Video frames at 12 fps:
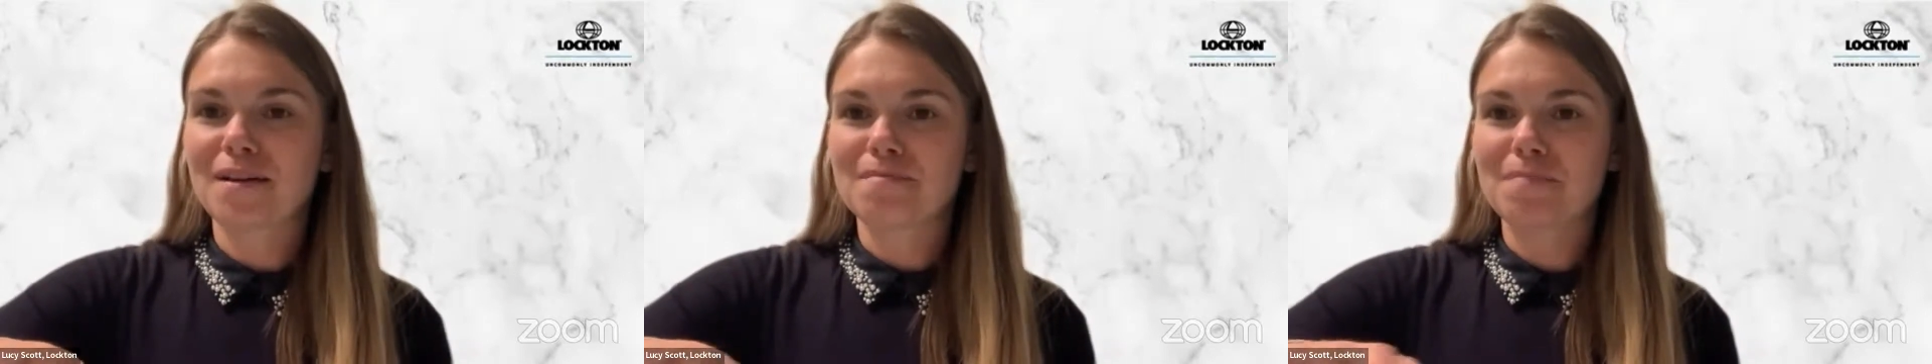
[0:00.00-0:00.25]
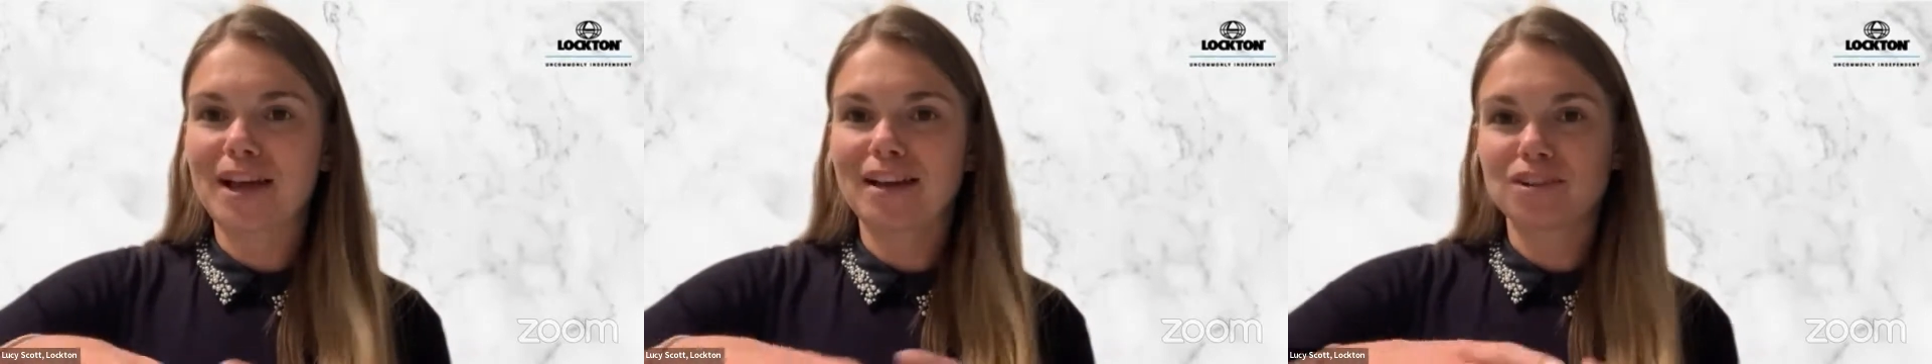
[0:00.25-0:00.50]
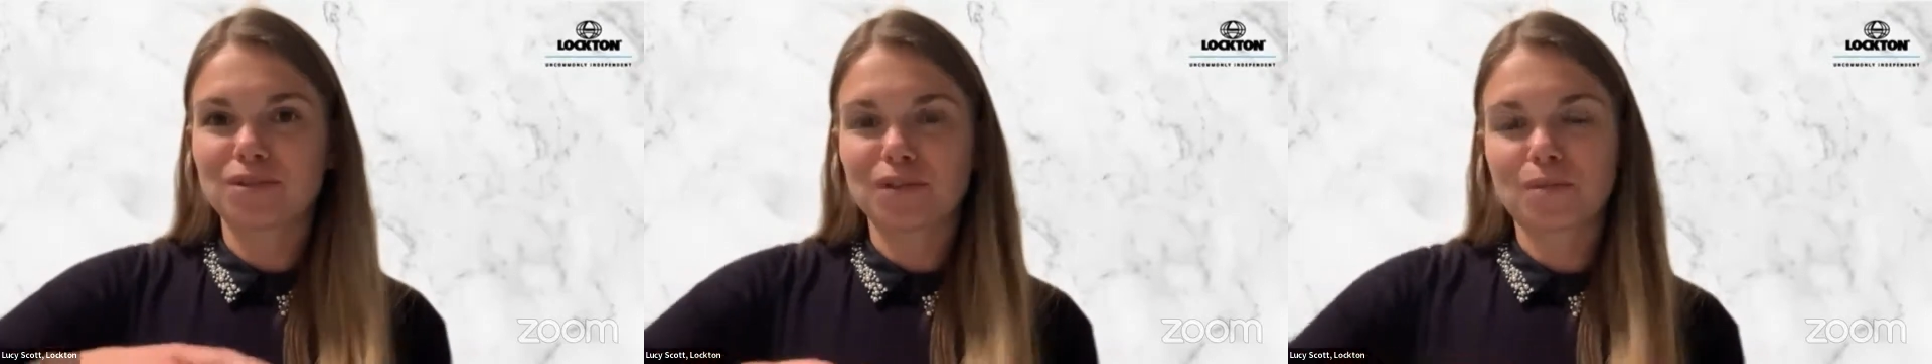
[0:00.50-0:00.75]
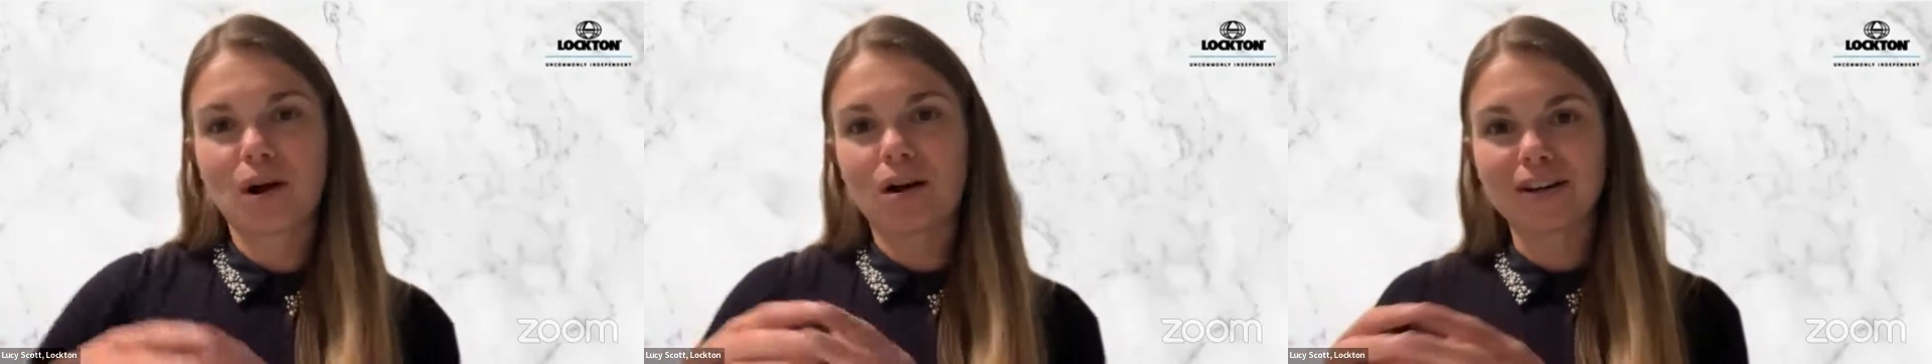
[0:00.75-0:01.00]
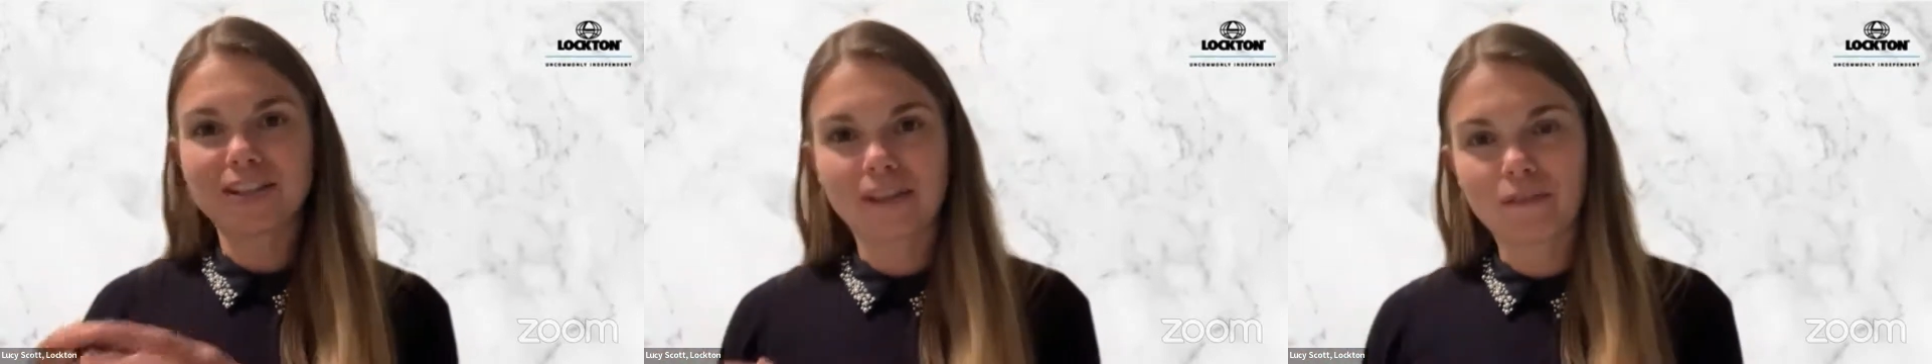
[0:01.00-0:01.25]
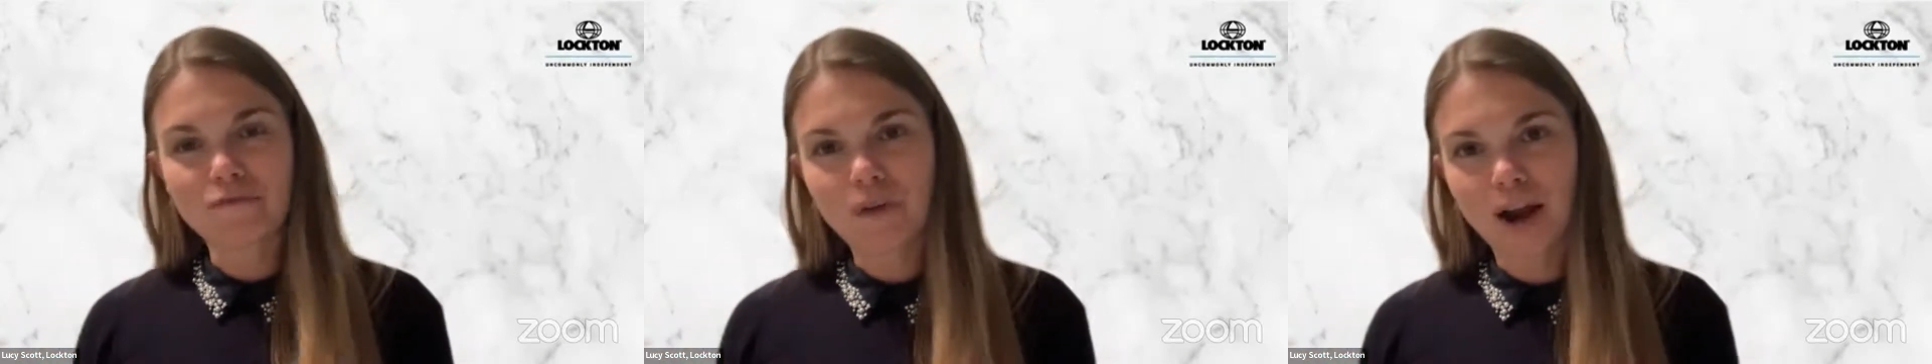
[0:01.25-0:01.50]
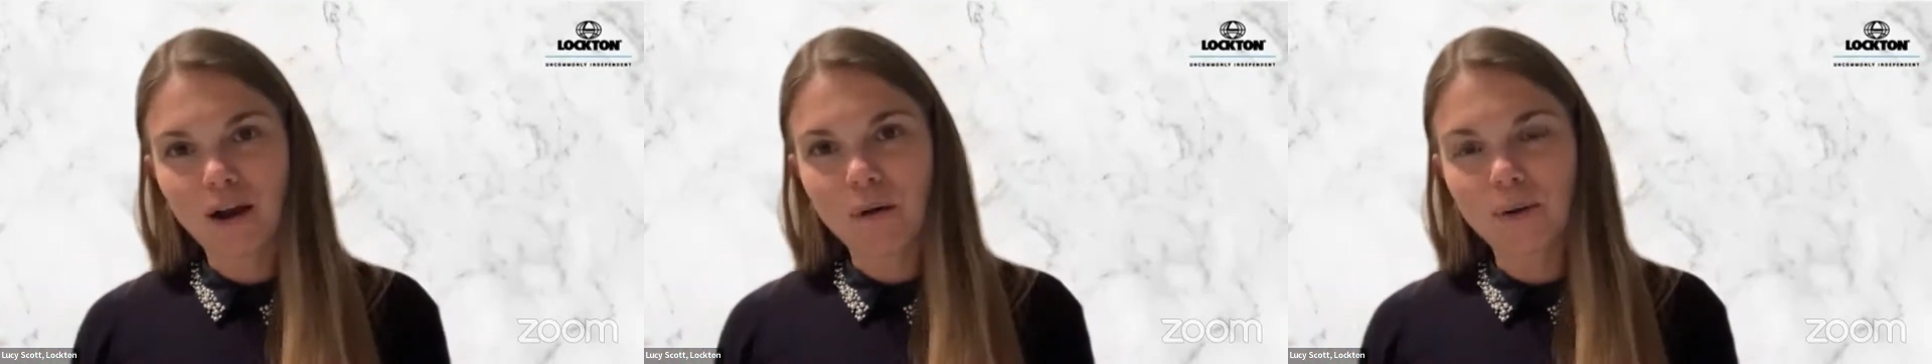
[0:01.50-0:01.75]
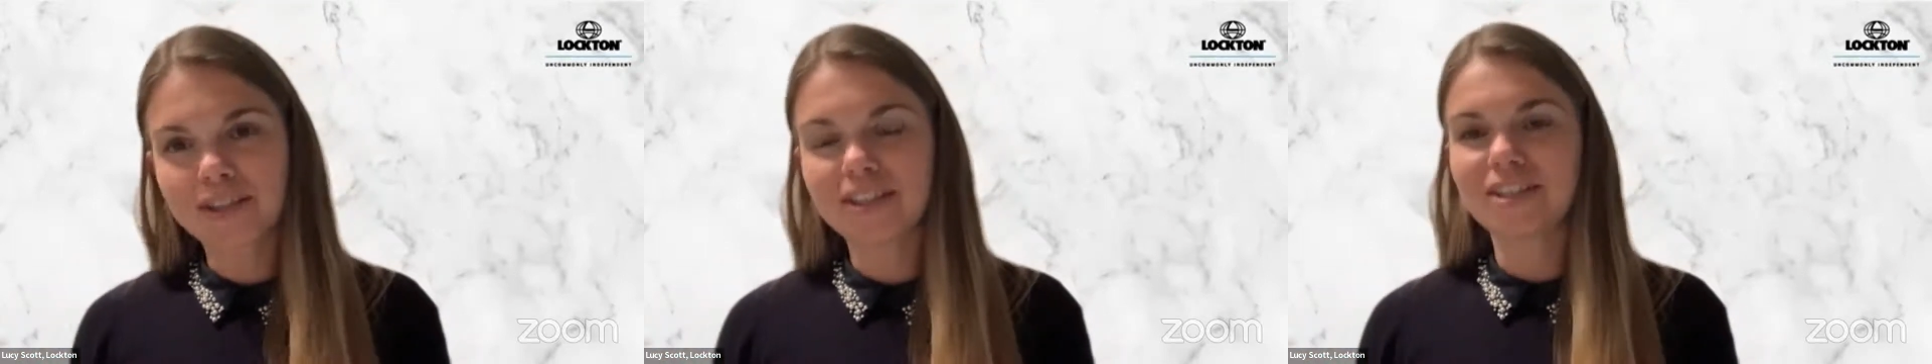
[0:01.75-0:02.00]
making sure that we're asking the right
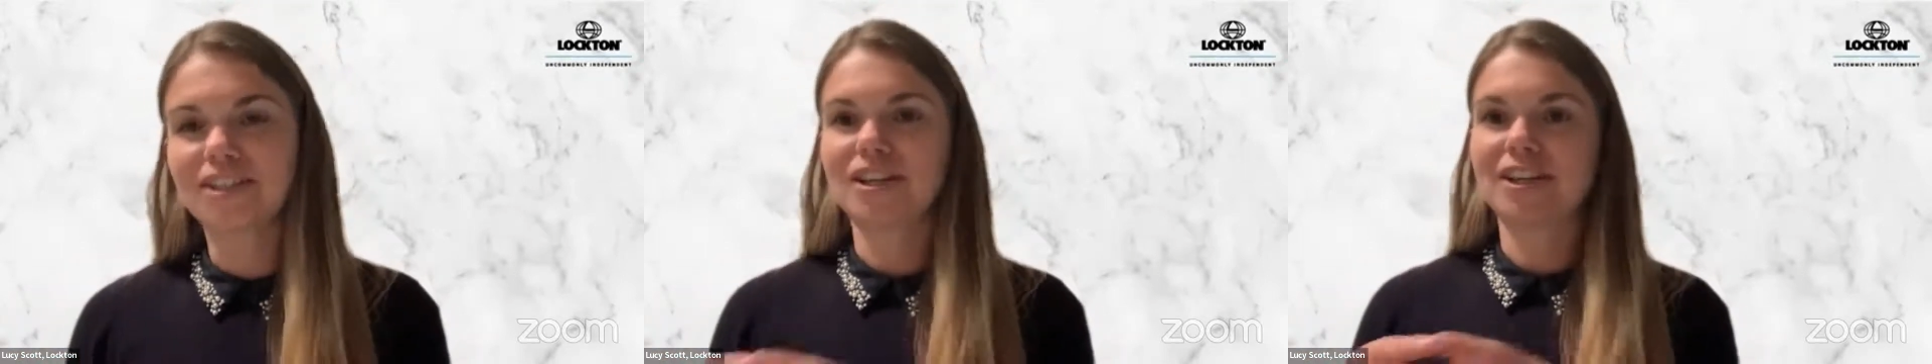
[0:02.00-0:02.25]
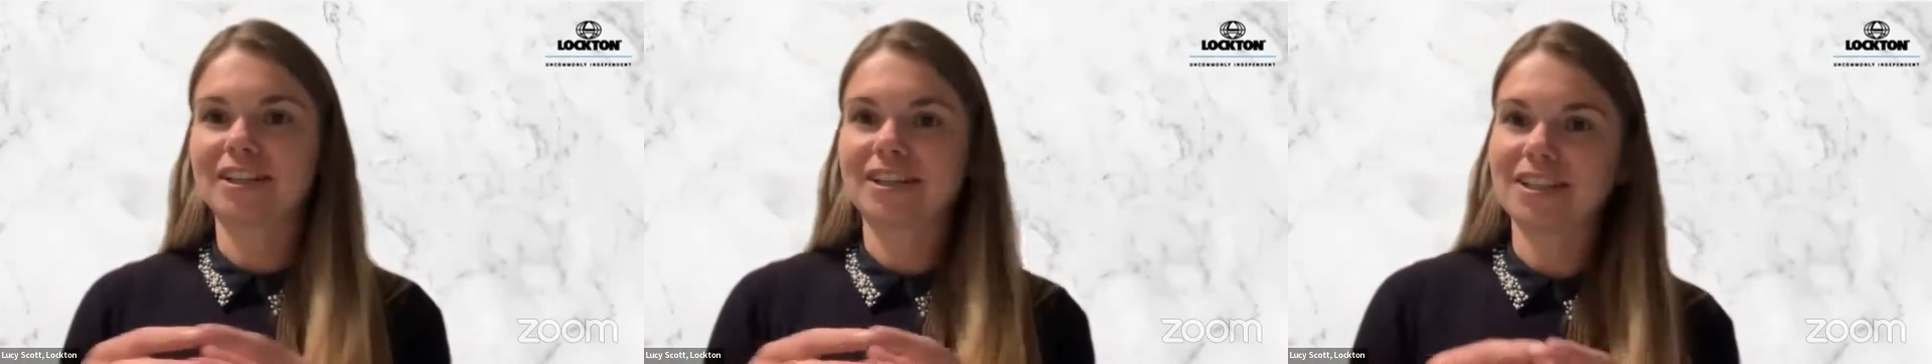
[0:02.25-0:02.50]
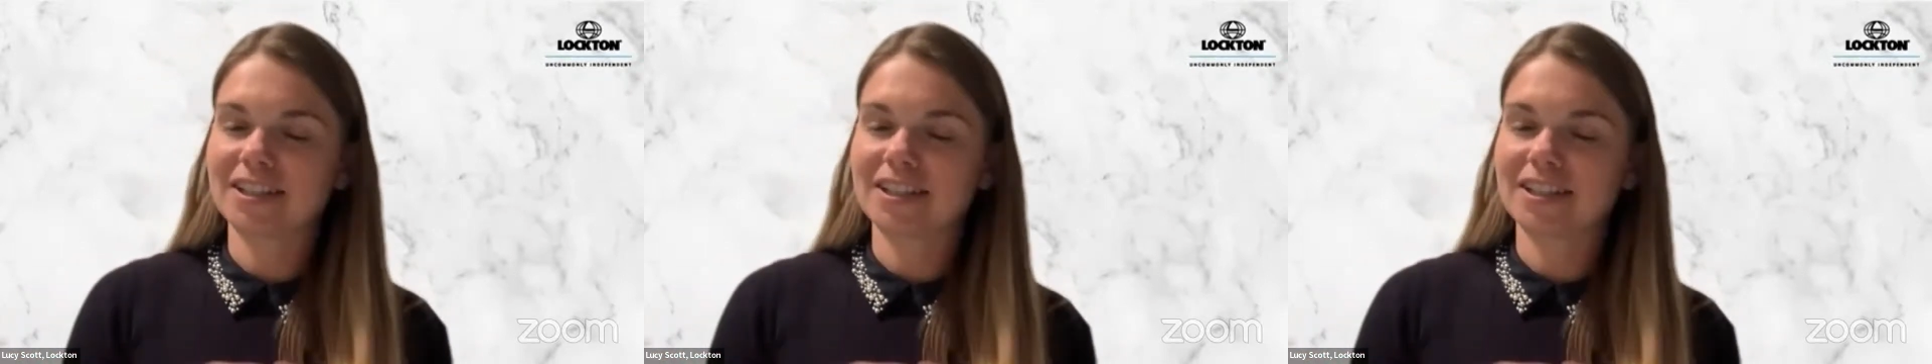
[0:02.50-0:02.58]
questions